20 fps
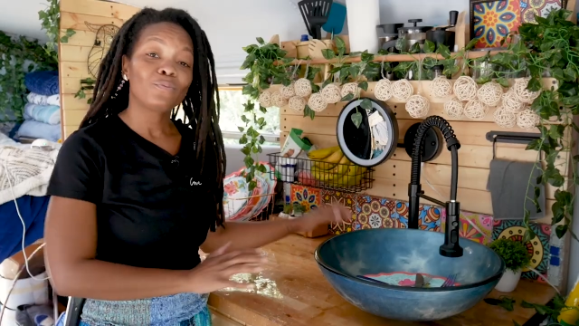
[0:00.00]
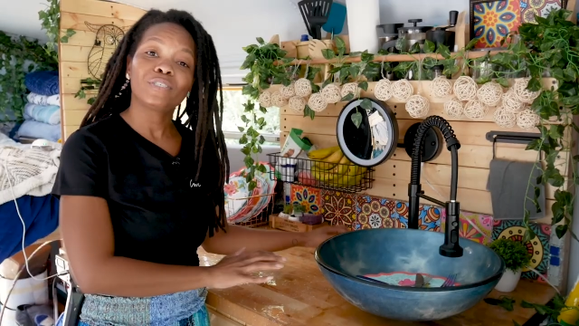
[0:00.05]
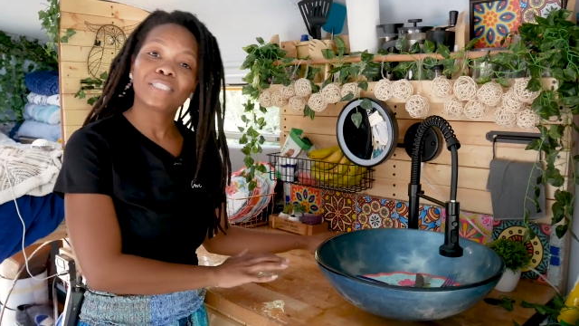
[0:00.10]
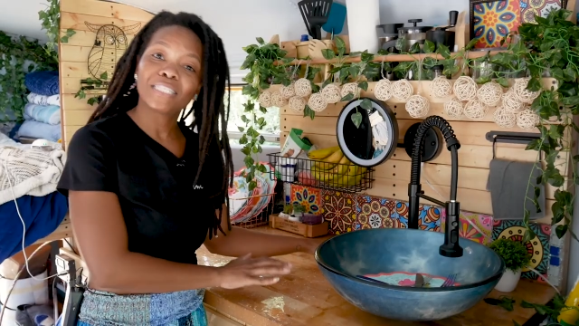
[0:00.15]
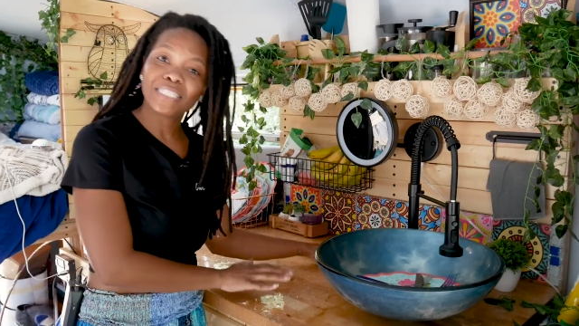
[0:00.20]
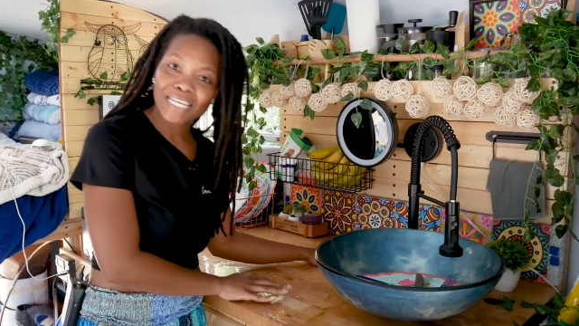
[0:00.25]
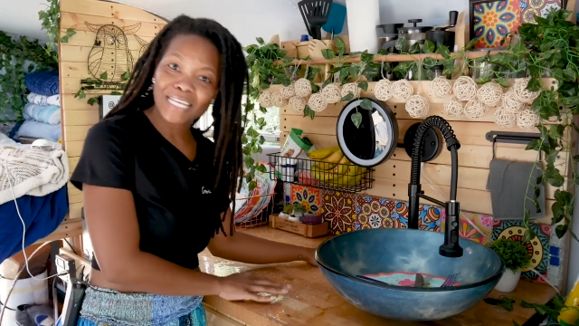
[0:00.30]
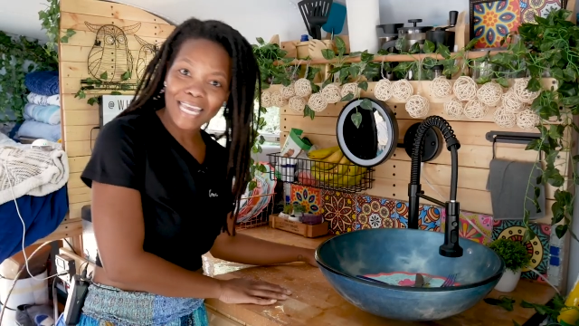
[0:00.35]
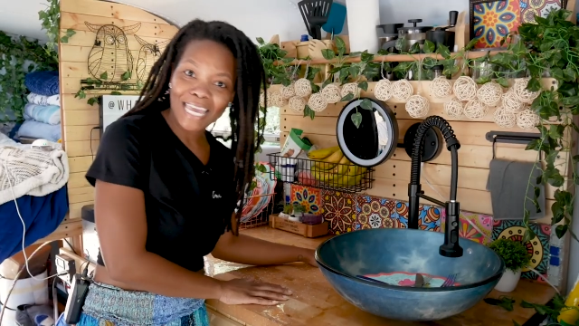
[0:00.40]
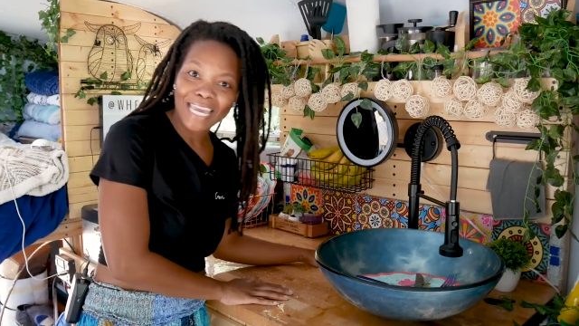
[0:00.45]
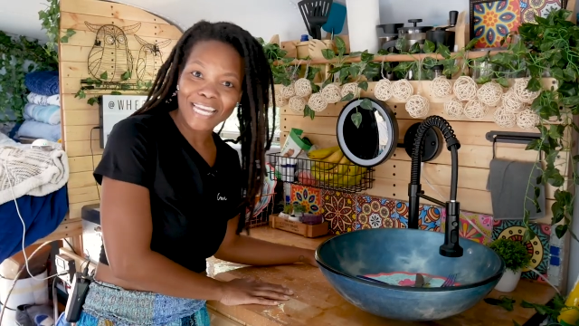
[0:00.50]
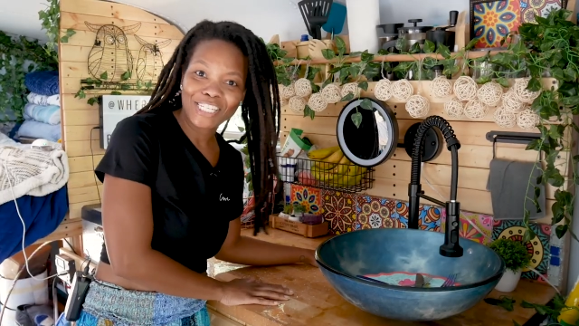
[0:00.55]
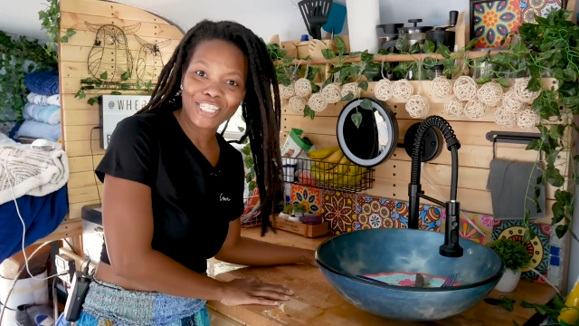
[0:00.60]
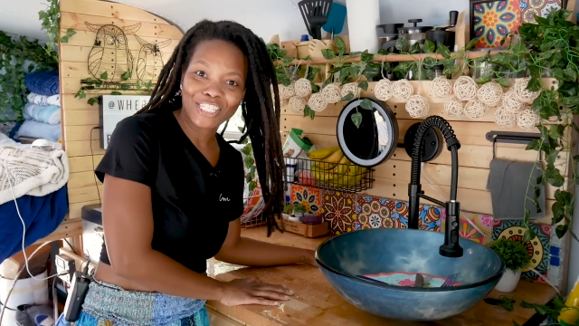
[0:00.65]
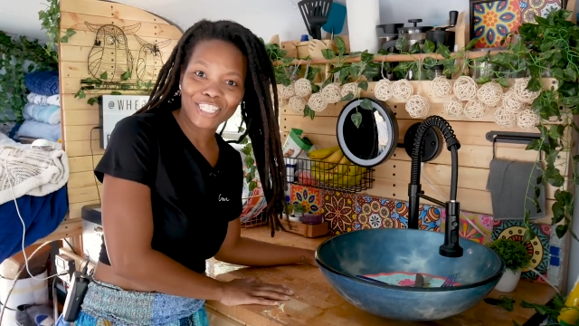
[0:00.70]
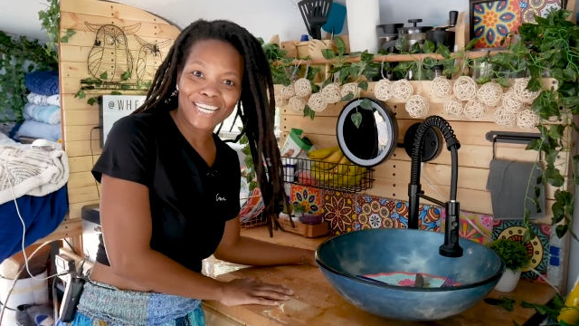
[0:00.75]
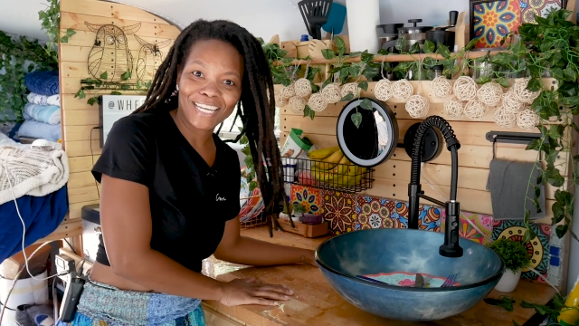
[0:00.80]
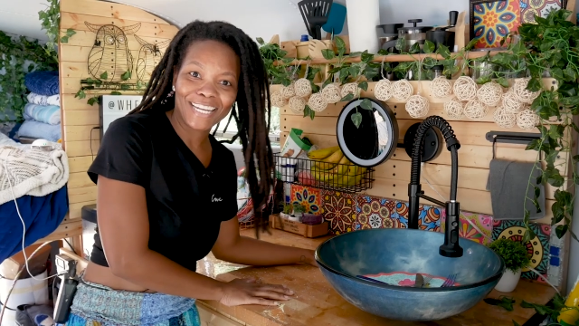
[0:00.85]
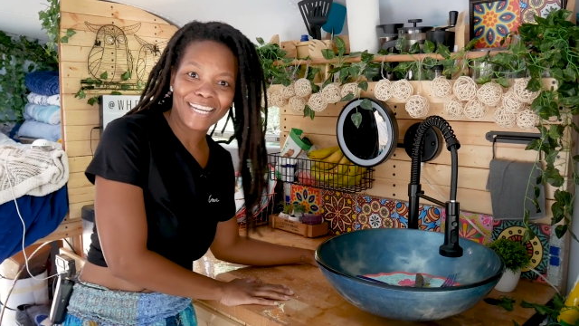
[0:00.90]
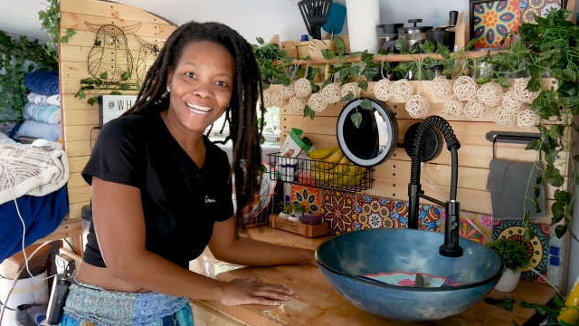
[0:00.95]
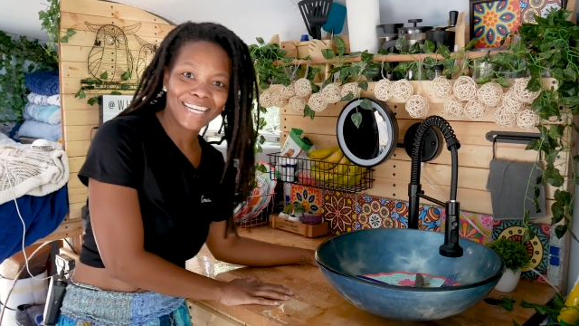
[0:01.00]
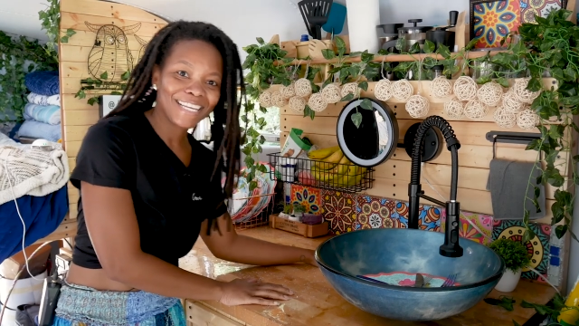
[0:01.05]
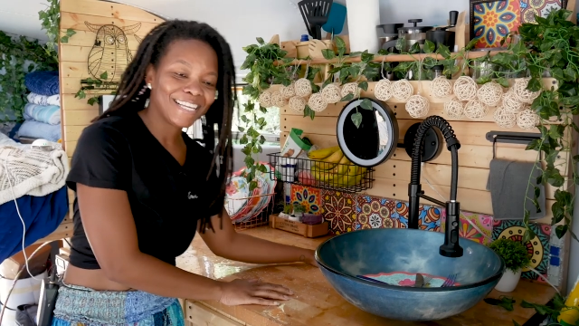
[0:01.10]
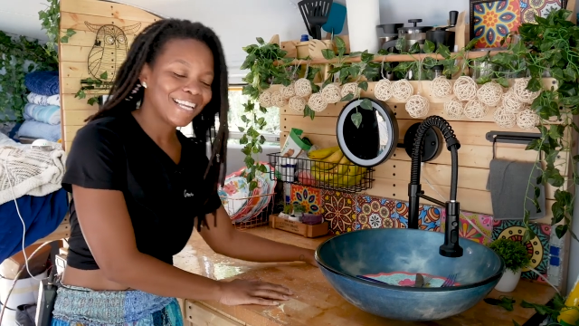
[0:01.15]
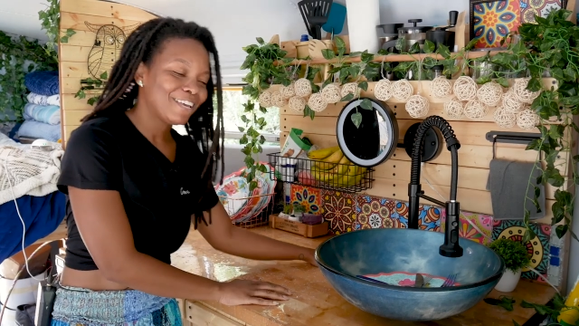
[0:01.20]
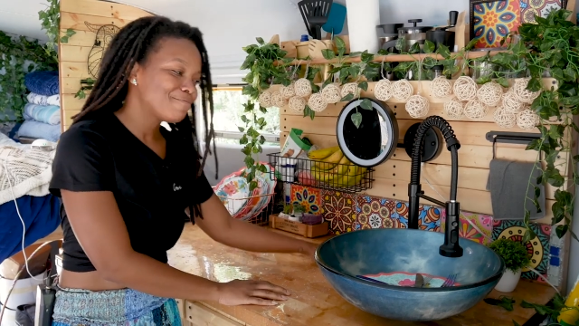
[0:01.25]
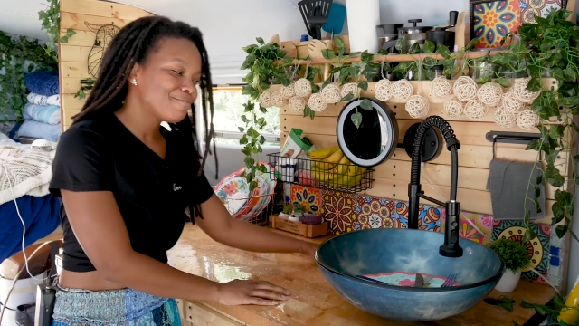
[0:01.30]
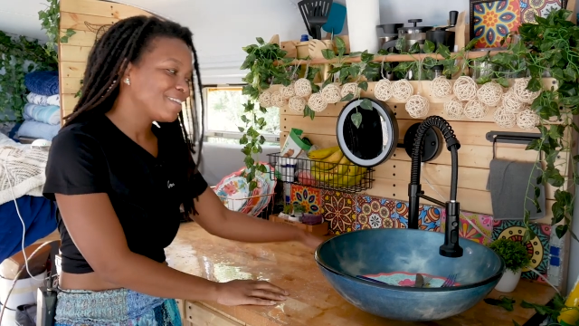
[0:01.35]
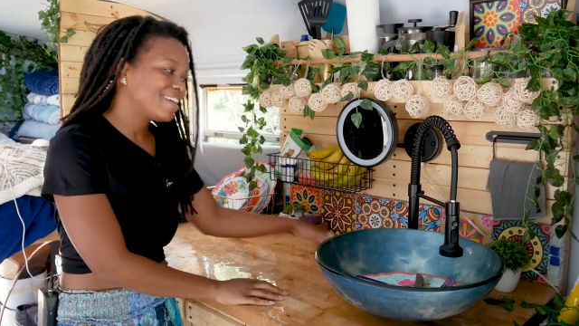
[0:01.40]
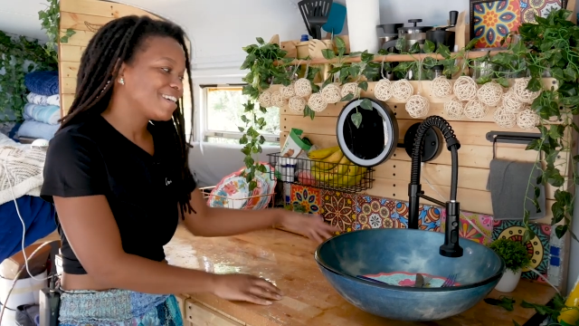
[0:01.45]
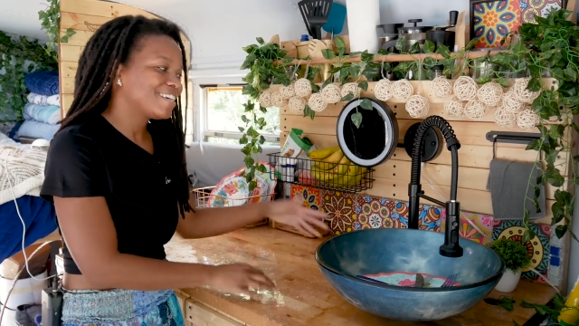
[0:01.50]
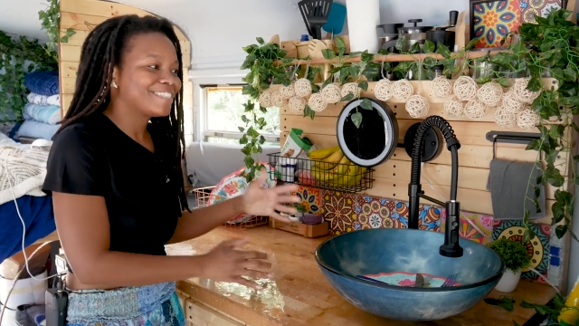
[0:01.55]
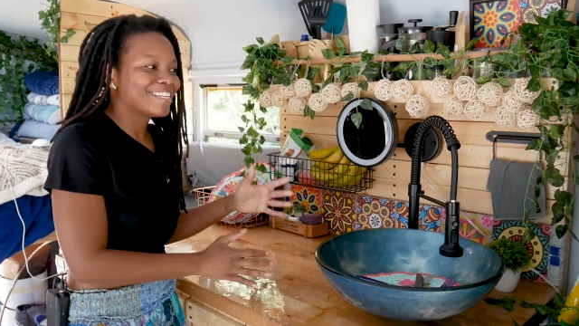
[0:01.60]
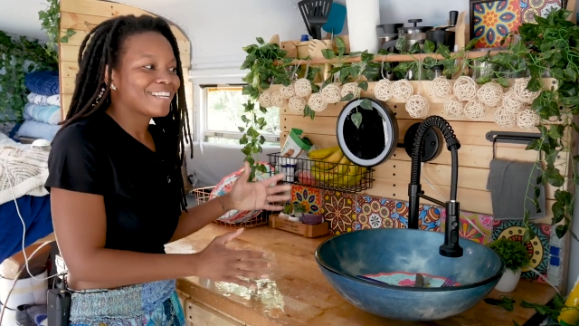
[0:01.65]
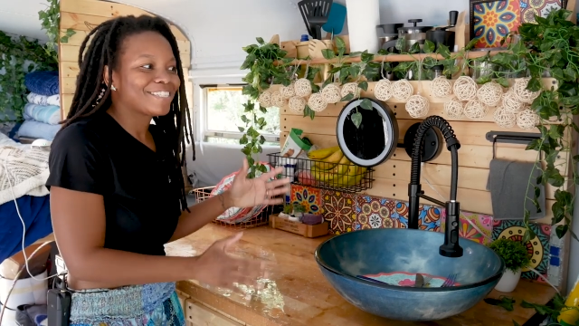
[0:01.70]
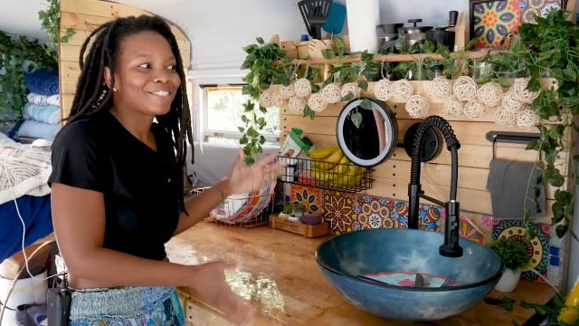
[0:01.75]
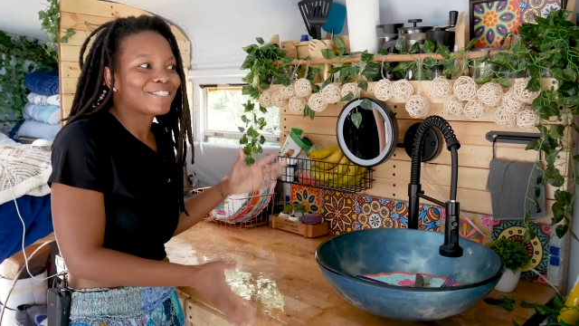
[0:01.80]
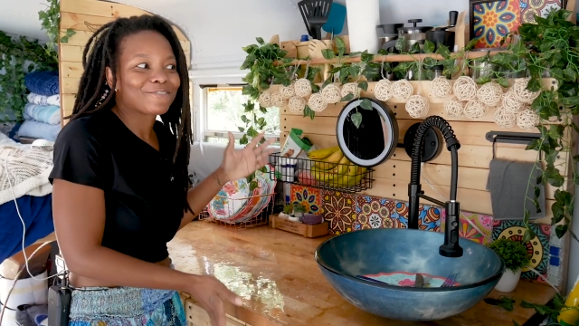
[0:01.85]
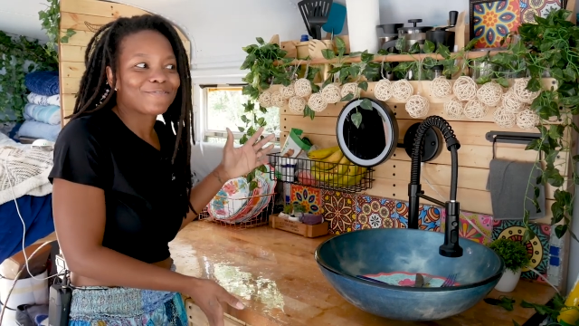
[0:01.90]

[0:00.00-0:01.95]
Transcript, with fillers: was the kitchen, because that's